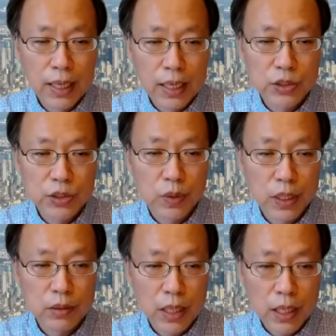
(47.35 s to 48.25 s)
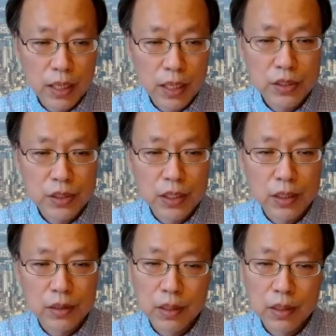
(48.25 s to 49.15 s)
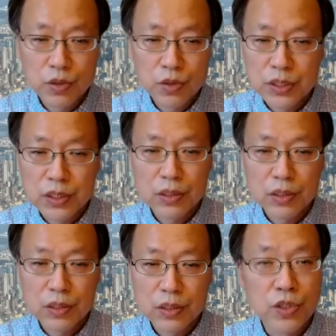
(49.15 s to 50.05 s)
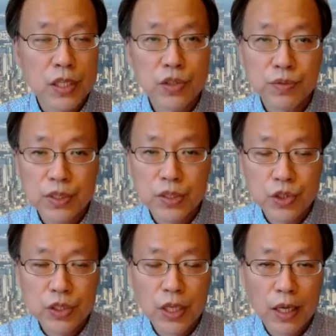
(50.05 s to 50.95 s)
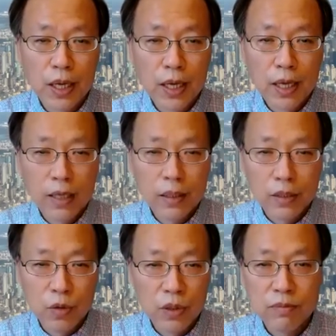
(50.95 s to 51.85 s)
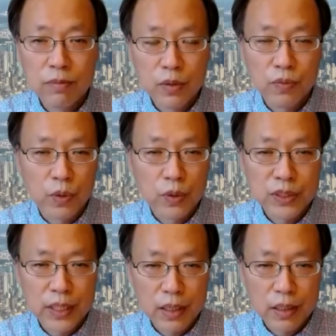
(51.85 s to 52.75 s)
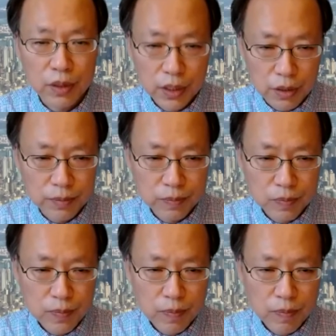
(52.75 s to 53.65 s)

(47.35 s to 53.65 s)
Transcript: as well as the nation-state negotiations, which the non-government folks cannot hear.